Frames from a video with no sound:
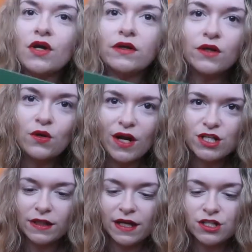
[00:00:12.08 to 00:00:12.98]

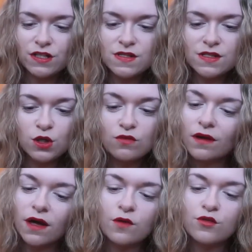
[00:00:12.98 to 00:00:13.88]
Congratulations, you've
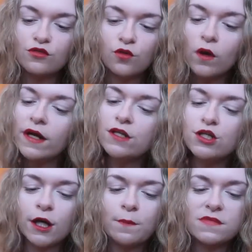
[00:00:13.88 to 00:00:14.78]
uncovered 4 hidden
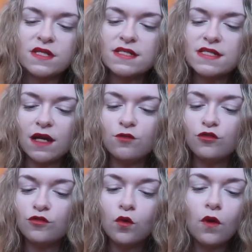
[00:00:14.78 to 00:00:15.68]
gems and saved
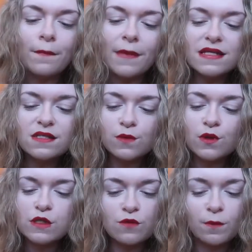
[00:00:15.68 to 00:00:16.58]
4 amazing
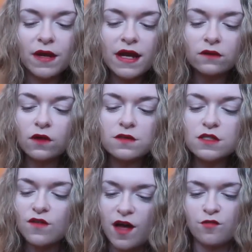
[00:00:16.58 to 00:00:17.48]
books from being lost
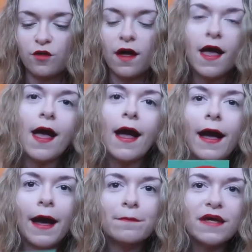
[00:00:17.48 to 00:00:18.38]
forever.
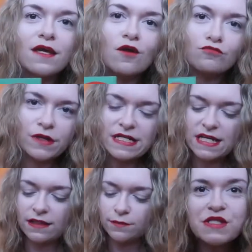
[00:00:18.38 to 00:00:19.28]
Happy
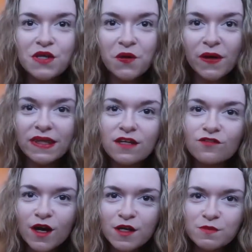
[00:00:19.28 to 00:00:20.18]
reading. So the
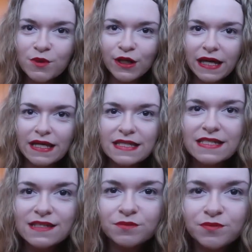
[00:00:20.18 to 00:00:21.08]
first book
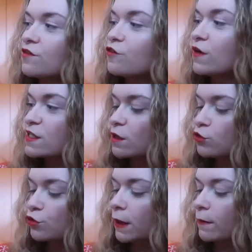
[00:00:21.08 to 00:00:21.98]
is Fearsome
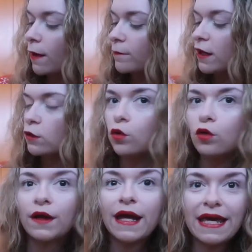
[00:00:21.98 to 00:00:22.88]
Dreamer by
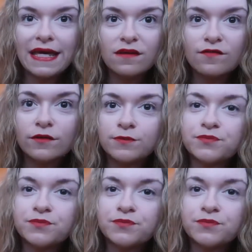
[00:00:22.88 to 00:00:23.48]
Laura Eve.